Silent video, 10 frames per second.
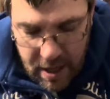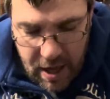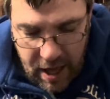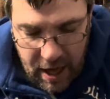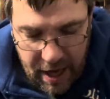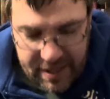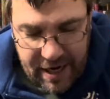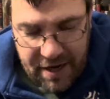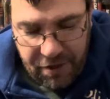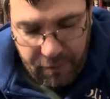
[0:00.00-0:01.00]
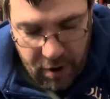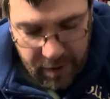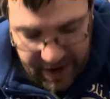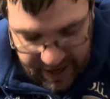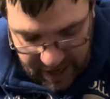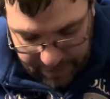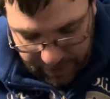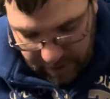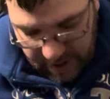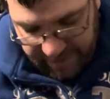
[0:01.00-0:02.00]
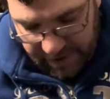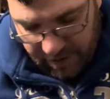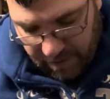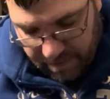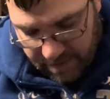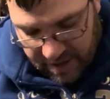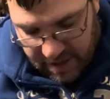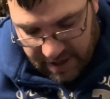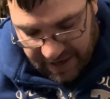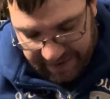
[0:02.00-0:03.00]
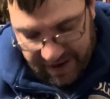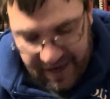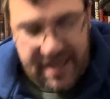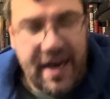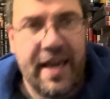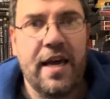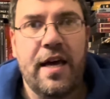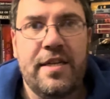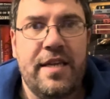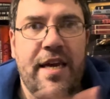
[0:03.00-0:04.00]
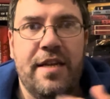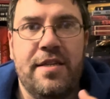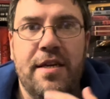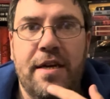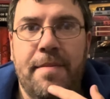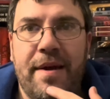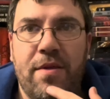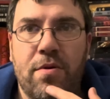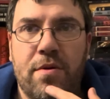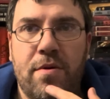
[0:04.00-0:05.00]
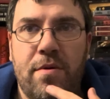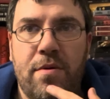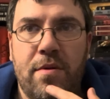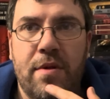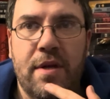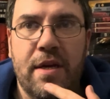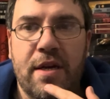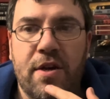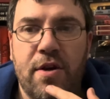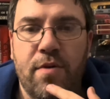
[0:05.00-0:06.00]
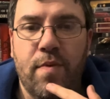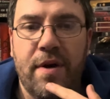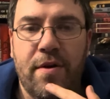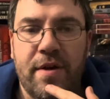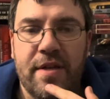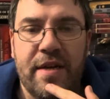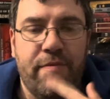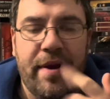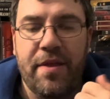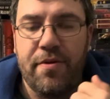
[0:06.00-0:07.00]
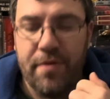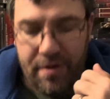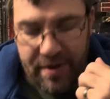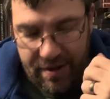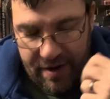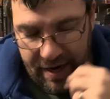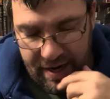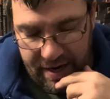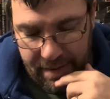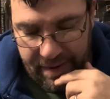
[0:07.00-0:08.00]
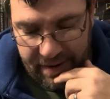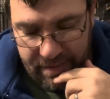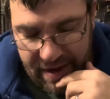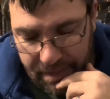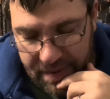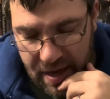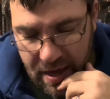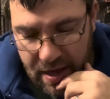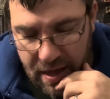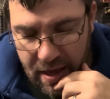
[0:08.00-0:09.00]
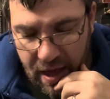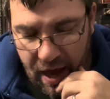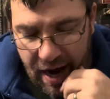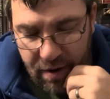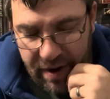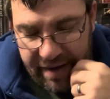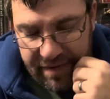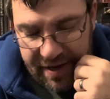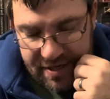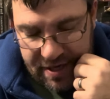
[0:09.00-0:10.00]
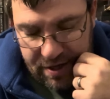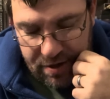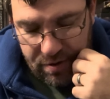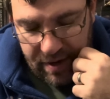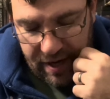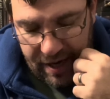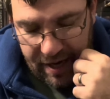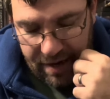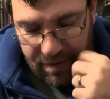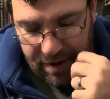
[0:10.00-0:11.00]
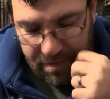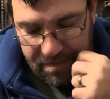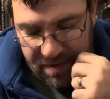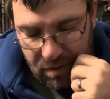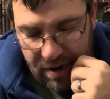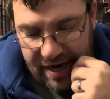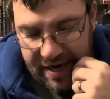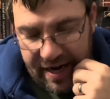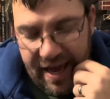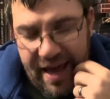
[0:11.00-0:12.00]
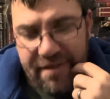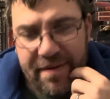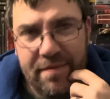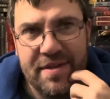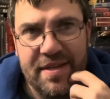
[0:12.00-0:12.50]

I decided to throw in a couple of other DVDs that I got at my local Goodwill because I ran through there the other night, and I'm like, well, I don't have these two, and well, the one I did have, it was